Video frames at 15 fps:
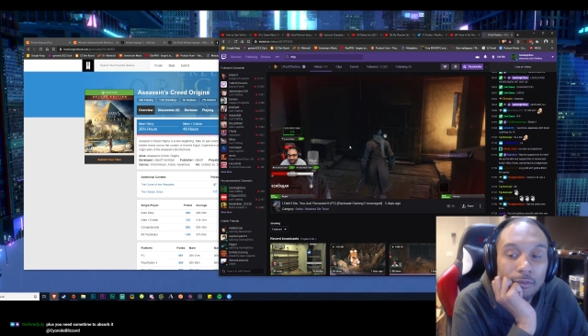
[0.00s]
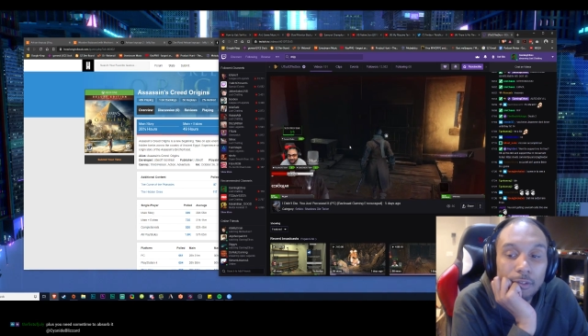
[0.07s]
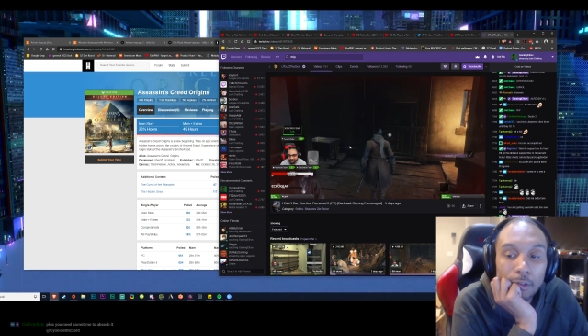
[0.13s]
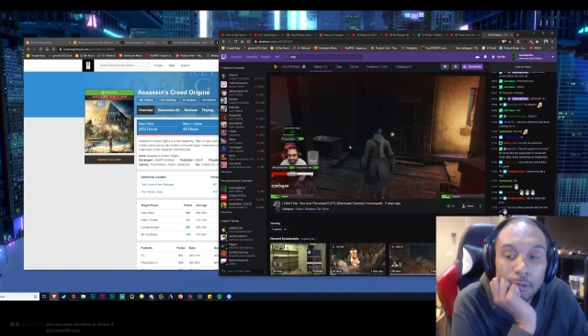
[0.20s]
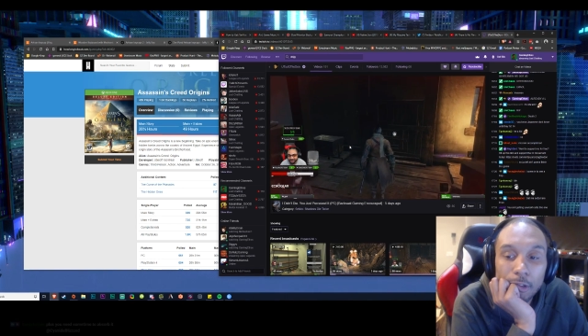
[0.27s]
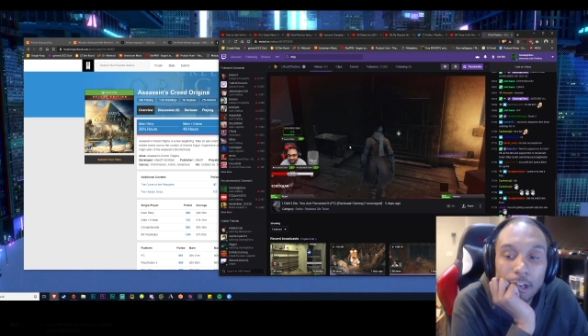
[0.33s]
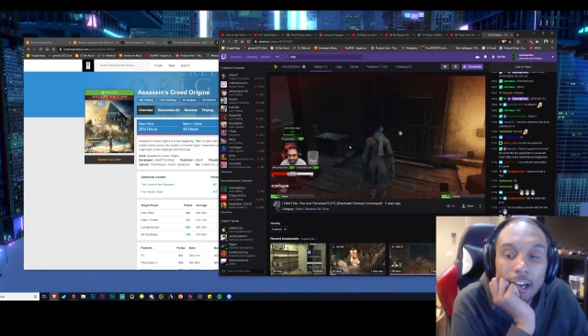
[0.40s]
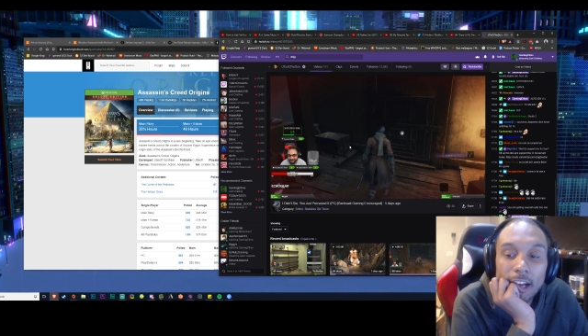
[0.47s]
you
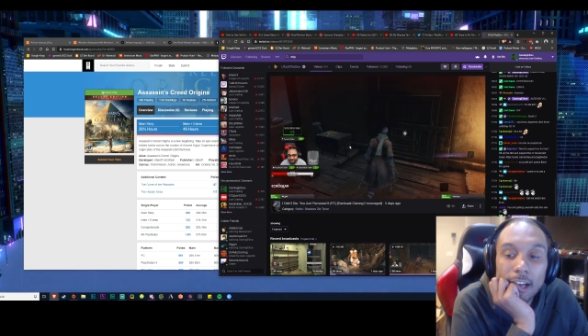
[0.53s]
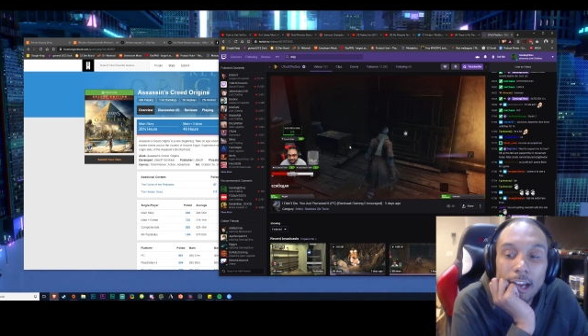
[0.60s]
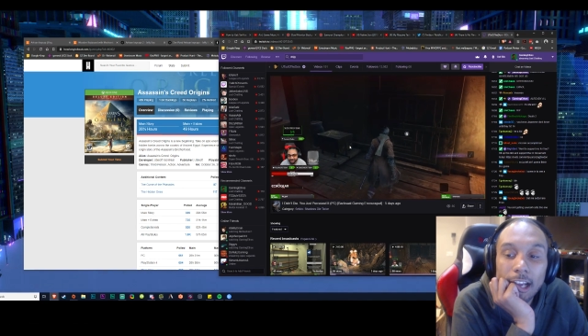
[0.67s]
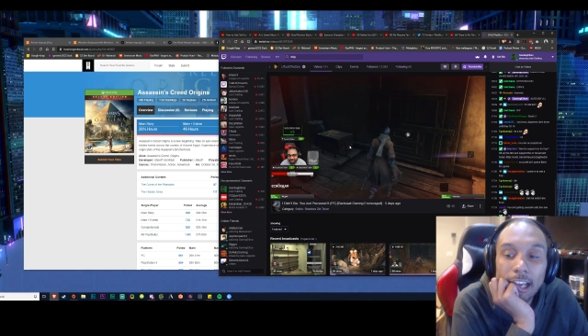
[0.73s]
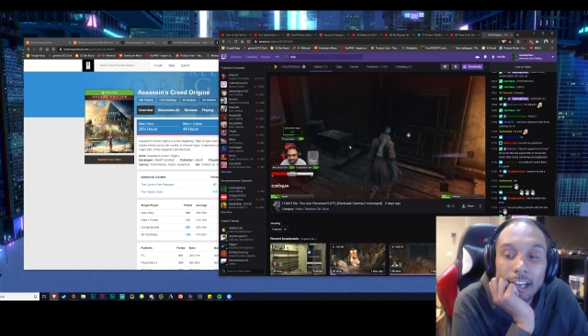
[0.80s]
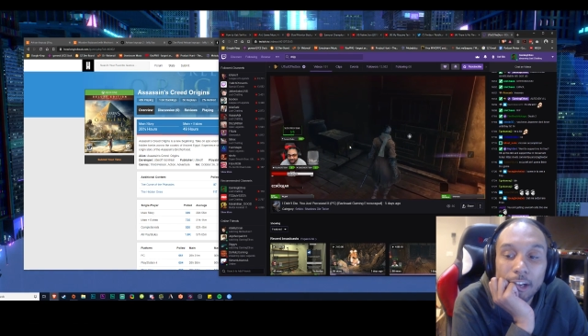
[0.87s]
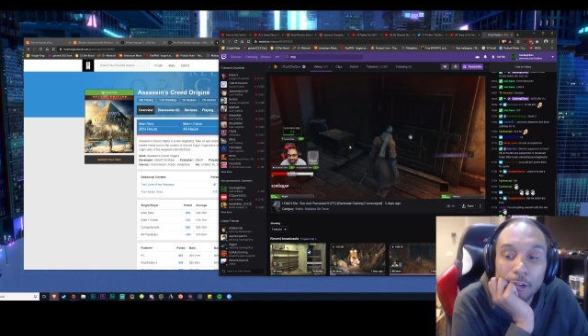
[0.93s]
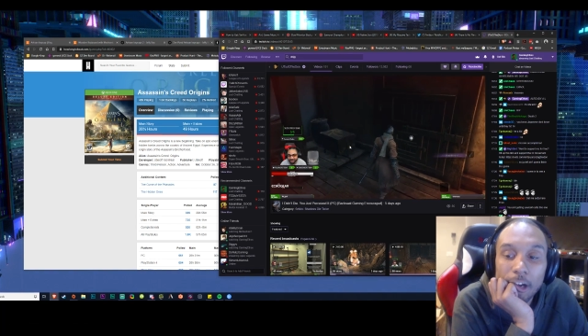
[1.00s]
I
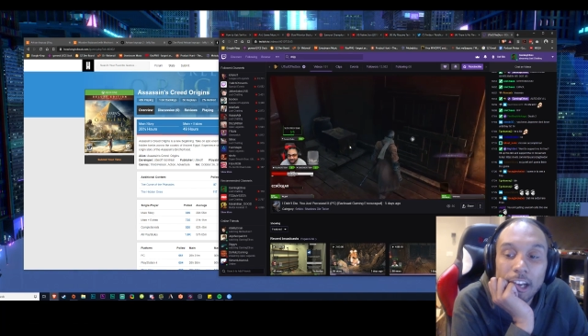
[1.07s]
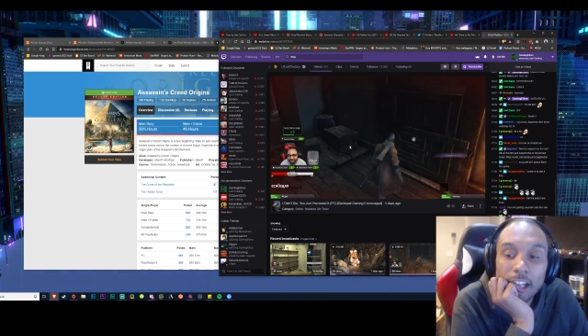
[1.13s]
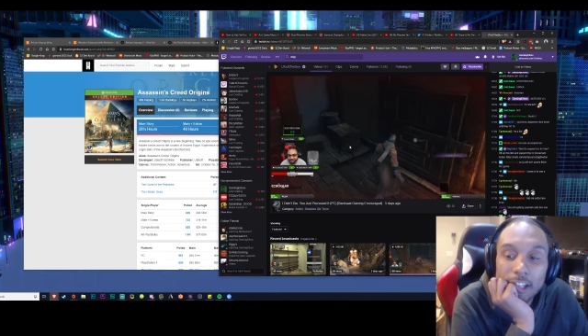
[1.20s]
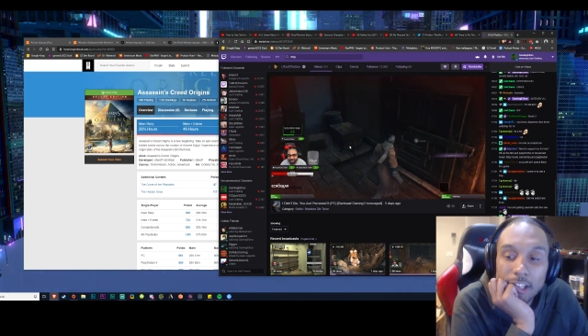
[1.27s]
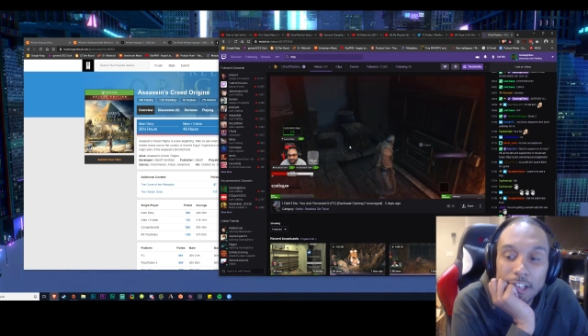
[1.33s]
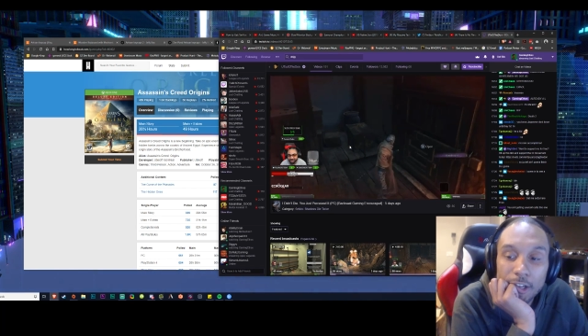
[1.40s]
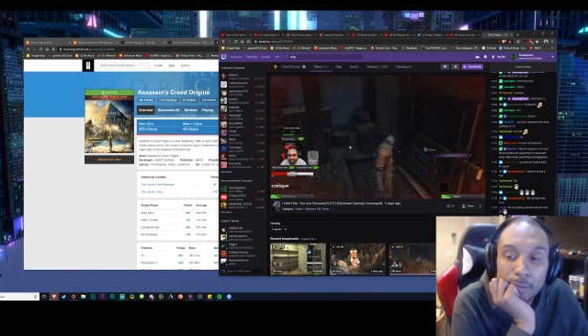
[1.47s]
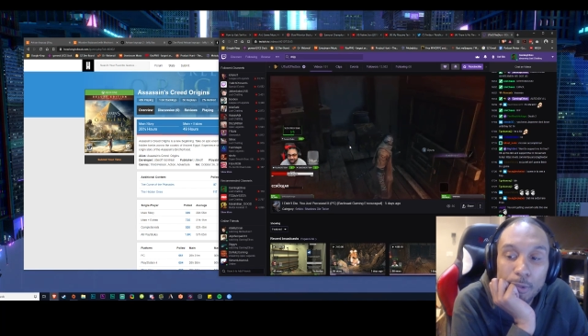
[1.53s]
get credit
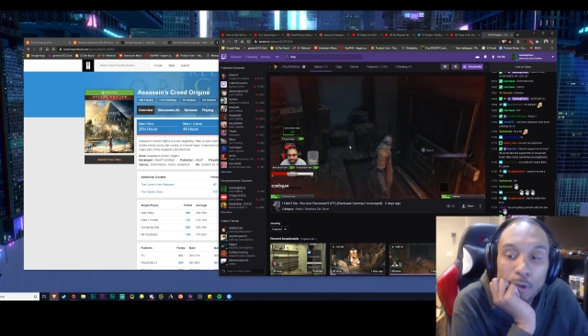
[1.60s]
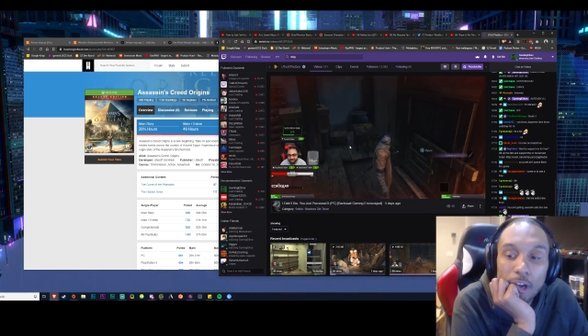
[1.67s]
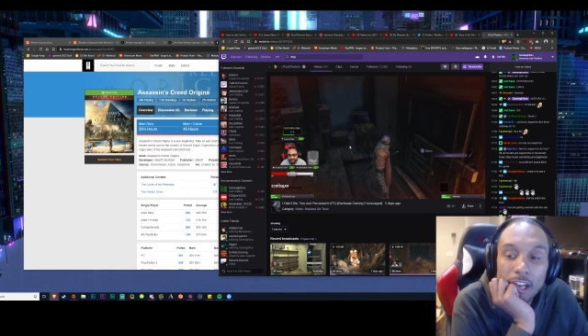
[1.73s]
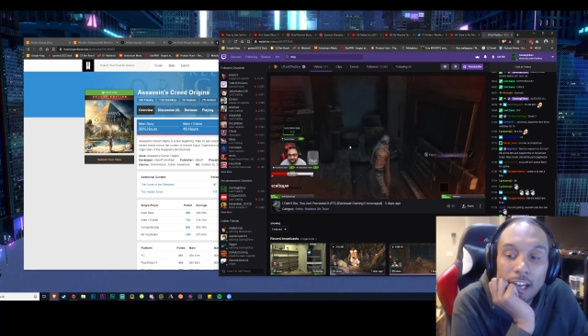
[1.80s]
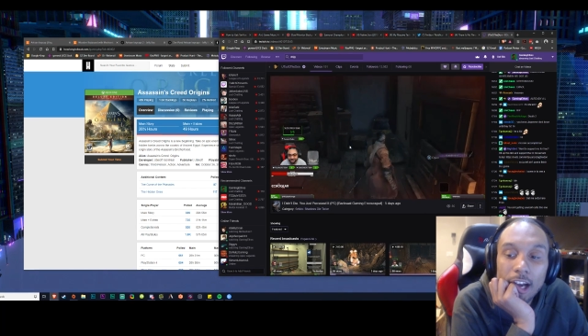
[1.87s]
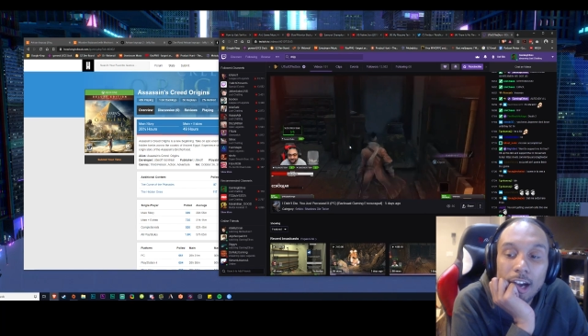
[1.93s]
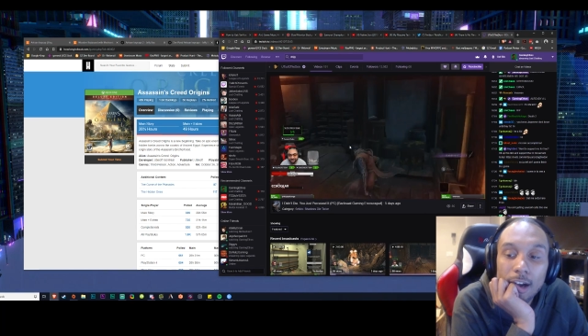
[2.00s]
to your point.